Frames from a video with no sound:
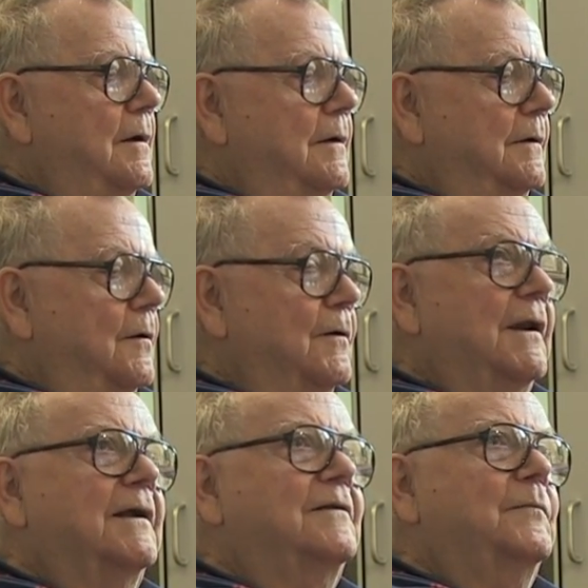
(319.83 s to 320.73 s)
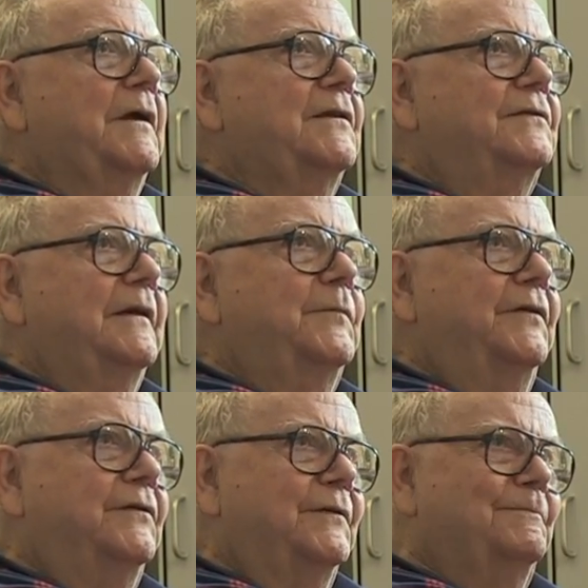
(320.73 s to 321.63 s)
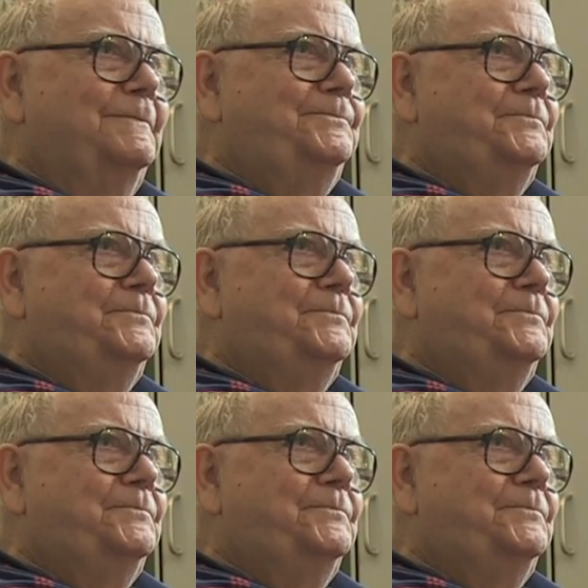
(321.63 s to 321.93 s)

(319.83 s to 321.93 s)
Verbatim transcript: are elected by the same system.